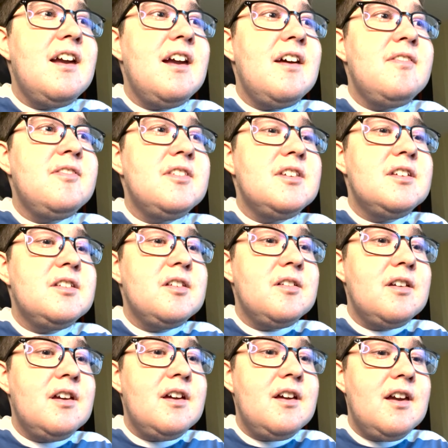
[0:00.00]
and
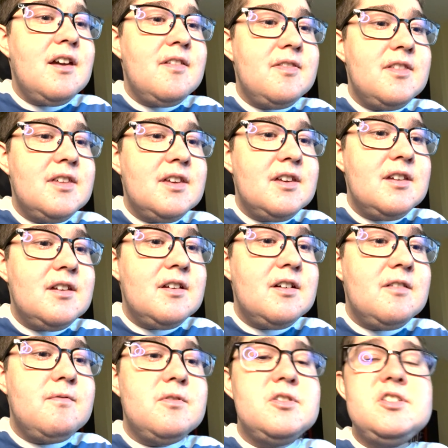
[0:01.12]
then and then uh,
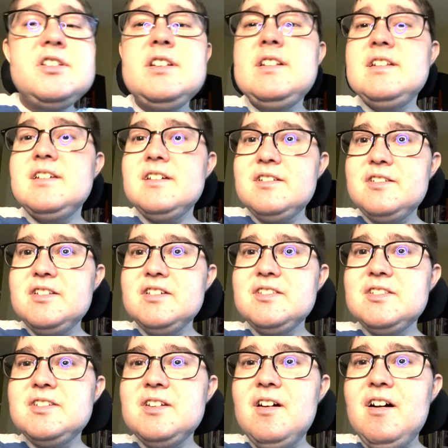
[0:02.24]
Virginia
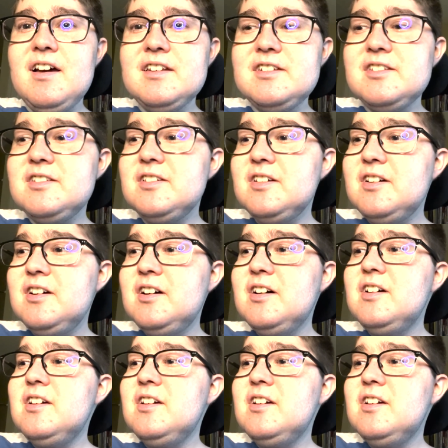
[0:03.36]
does not uh,